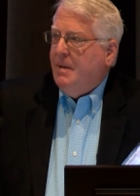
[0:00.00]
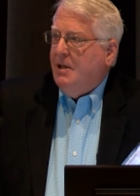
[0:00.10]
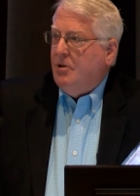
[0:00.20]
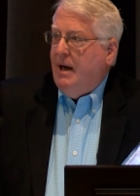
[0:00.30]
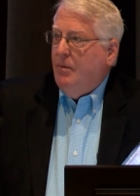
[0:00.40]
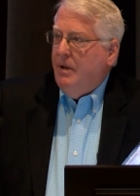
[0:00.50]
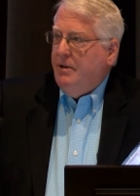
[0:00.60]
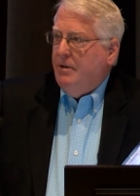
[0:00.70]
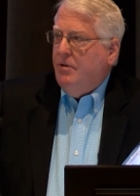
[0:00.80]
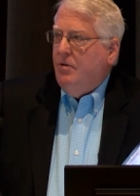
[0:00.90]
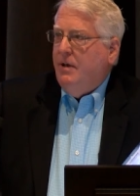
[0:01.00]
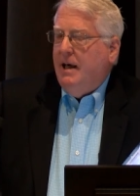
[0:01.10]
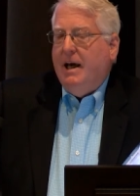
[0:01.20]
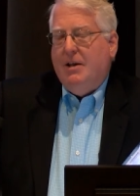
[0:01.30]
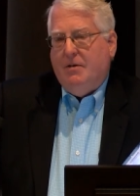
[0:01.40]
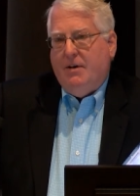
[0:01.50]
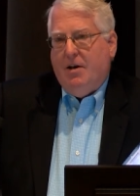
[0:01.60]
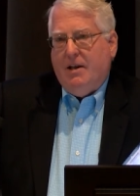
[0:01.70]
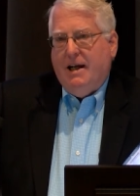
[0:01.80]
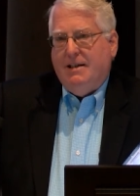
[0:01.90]
So I went to UVA in the
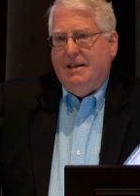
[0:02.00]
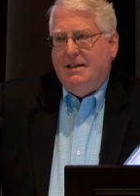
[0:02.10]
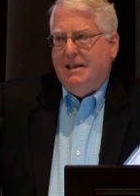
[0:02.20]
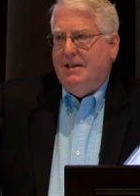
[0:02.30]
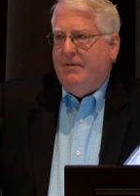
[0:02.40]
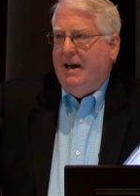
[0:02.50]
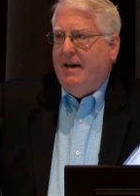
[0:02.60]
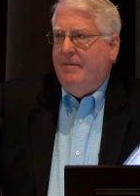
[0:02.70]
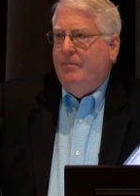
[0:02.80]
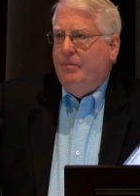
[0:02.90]
fall of 1965,